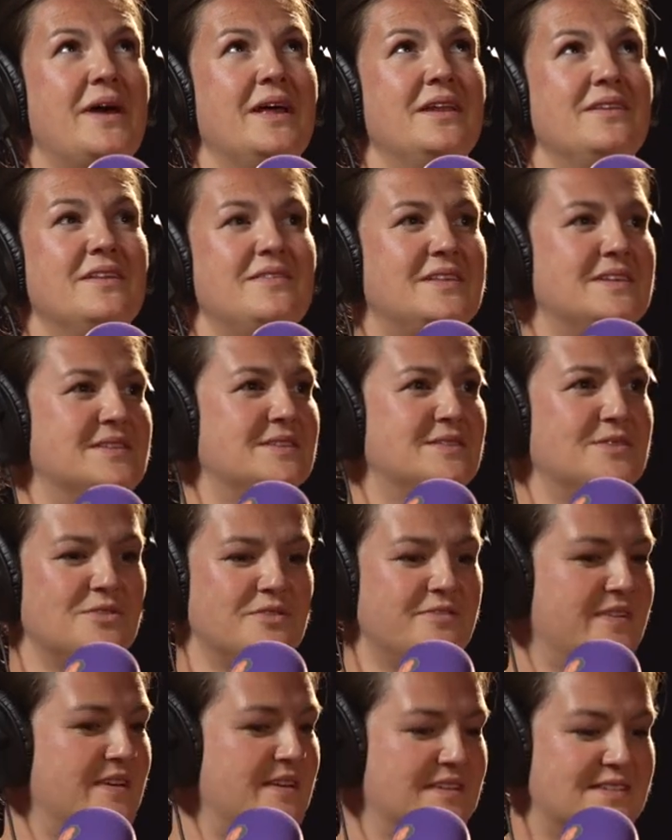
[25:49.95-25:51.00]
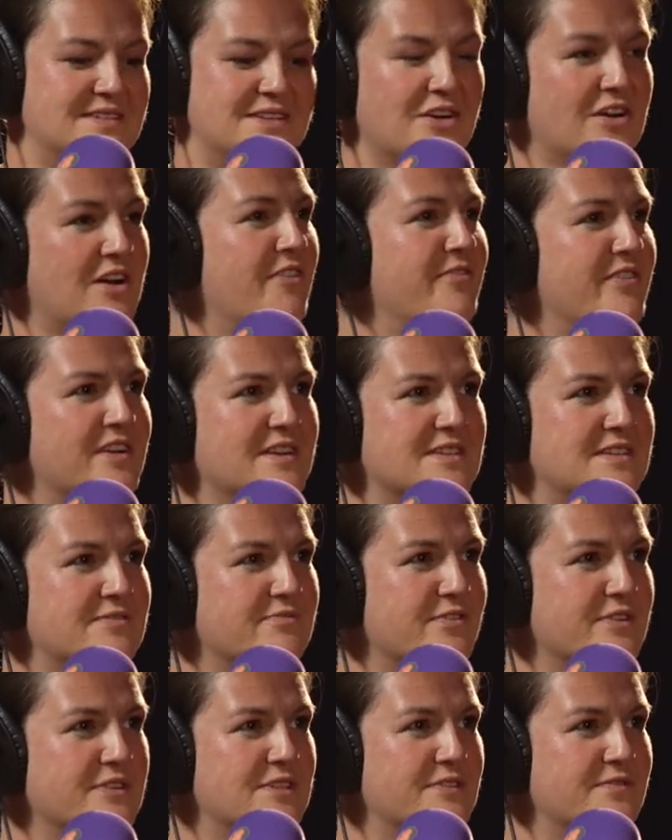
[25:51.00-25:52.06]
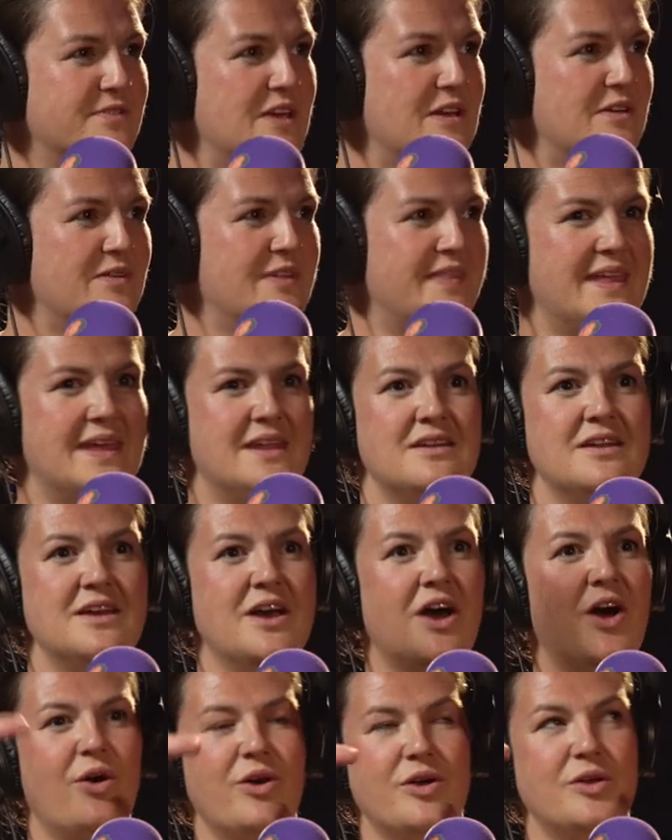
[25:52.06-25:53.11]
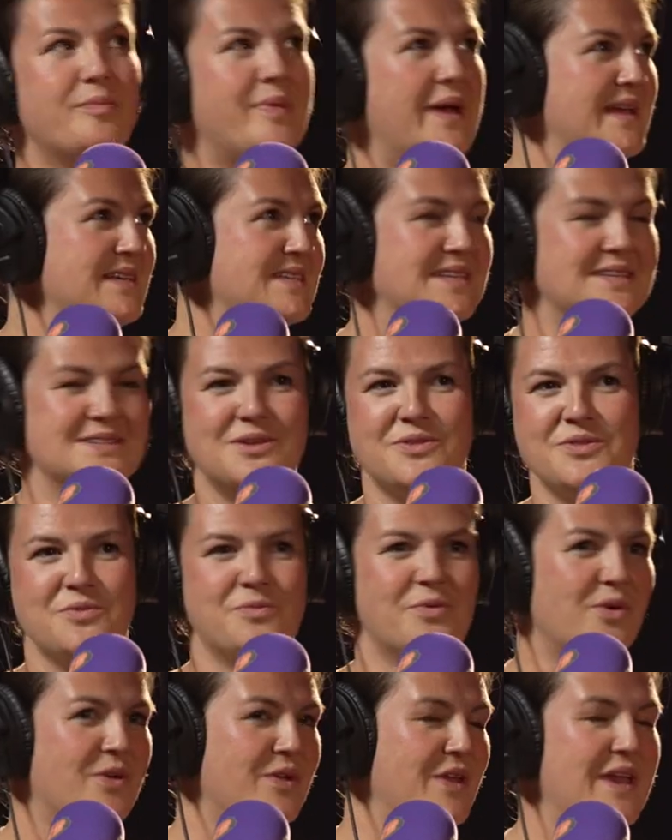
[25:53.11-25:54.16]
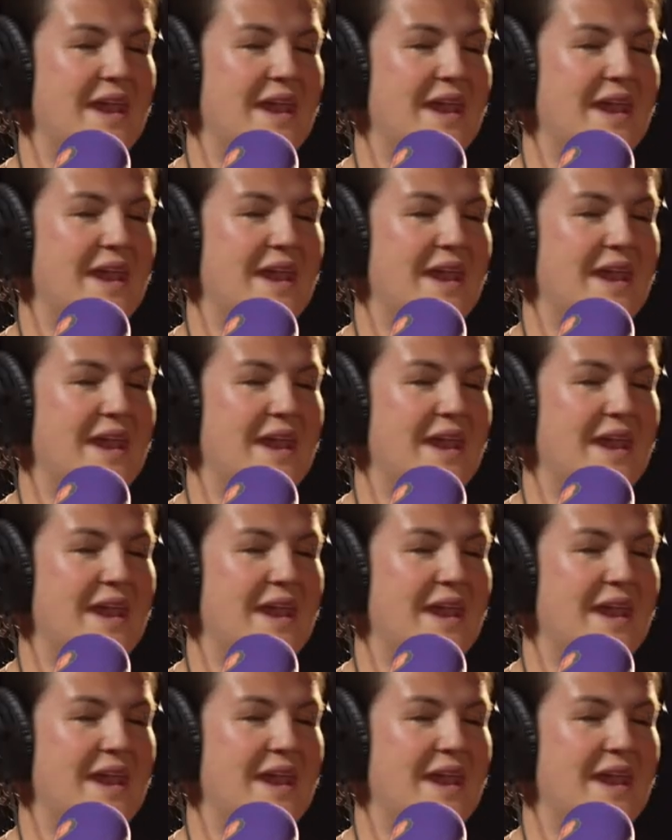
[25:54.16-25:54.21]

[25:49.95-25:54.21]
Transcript: and there's sort of a sarcophagus in front of you, and then oil paintings on the wall,